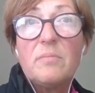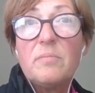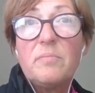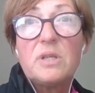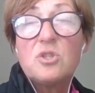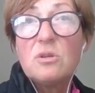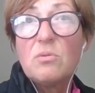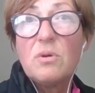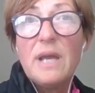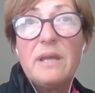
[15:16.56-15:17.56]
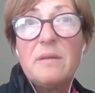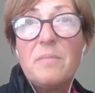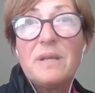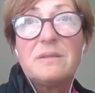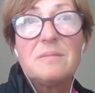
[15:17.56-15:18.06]
picture or
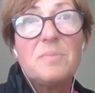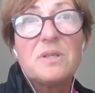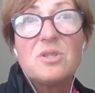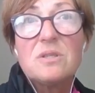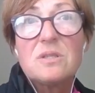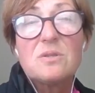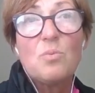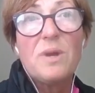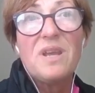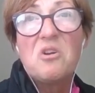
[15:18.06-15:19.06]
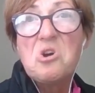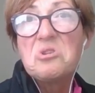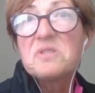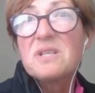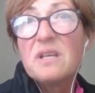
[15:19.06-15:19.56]
animated pictures where
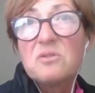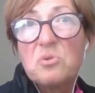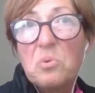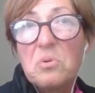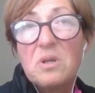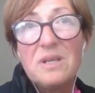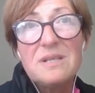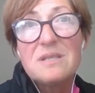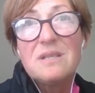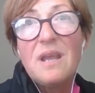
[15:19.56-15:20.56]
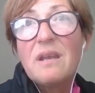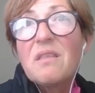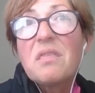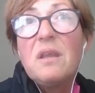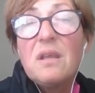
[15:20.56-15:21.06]
cars can talk, it's a dead
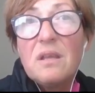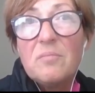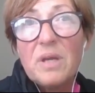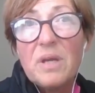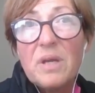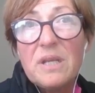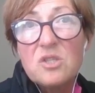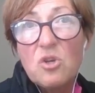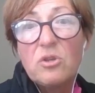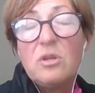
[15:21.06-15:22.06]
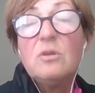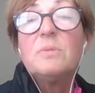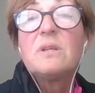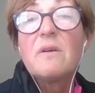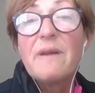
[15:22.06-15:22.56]
thing, but it's got
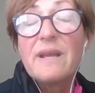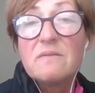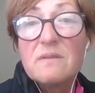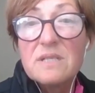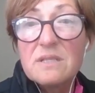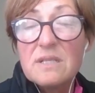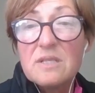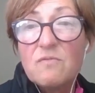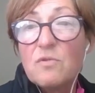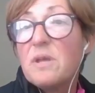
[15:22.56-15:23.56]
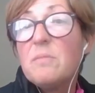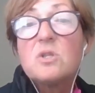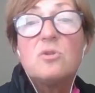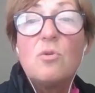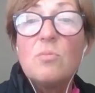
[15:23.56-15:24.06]
human characteristics. For them,
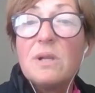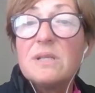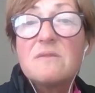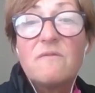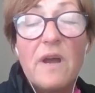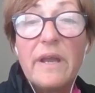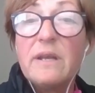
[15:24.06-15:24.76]
it's normal, it's fine.